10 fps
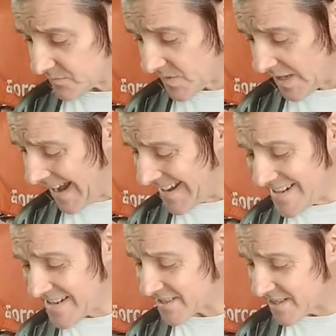And in
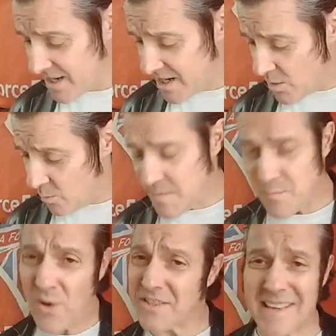it, we
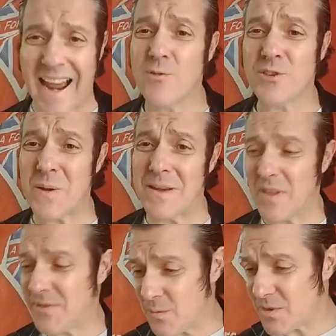pointed out to him that
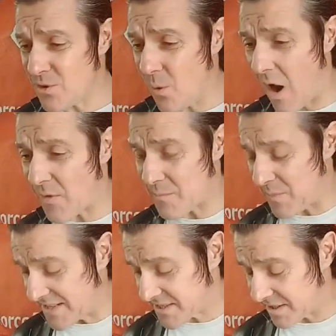there was no other
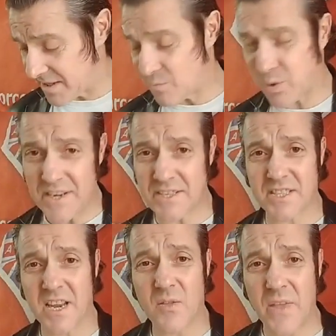better place
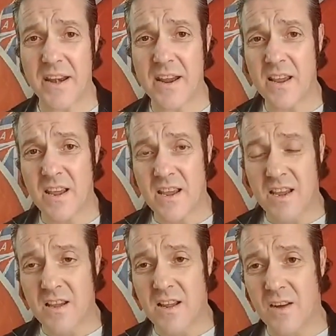than
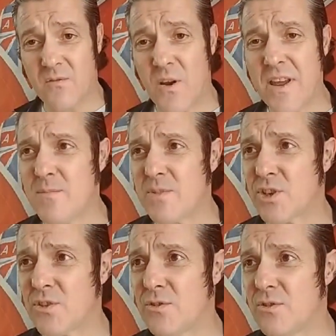for him
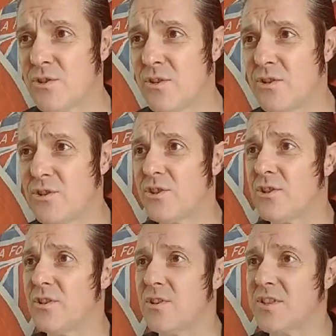to
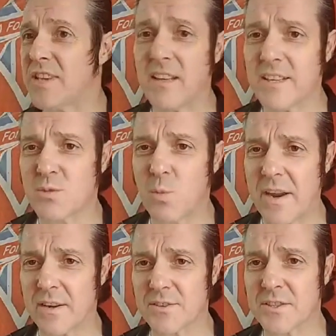sell his
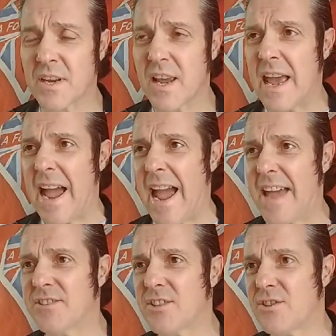wares
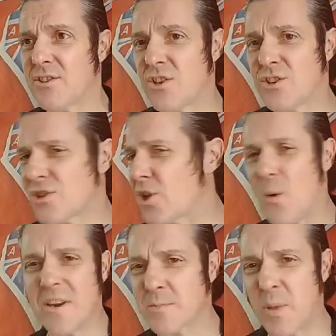and to show
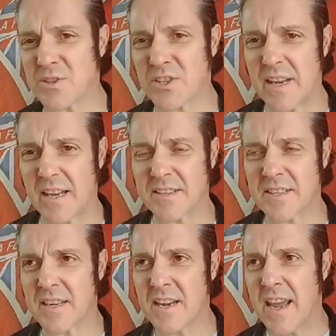his
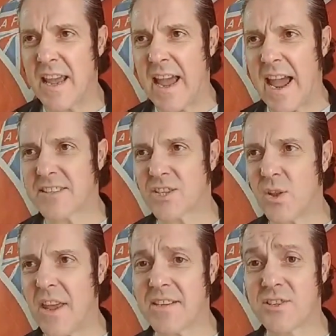personality and to
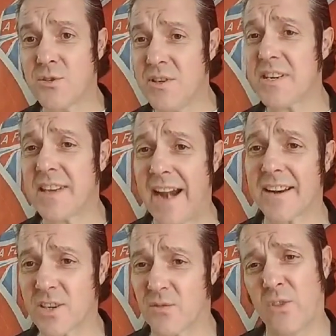let his unique
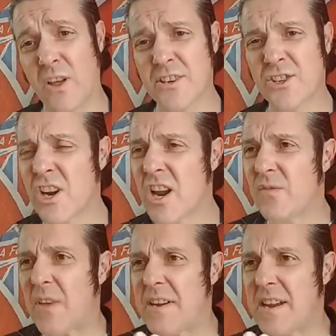character flourish
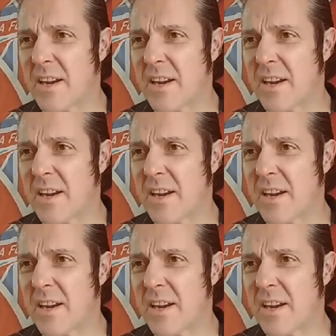than in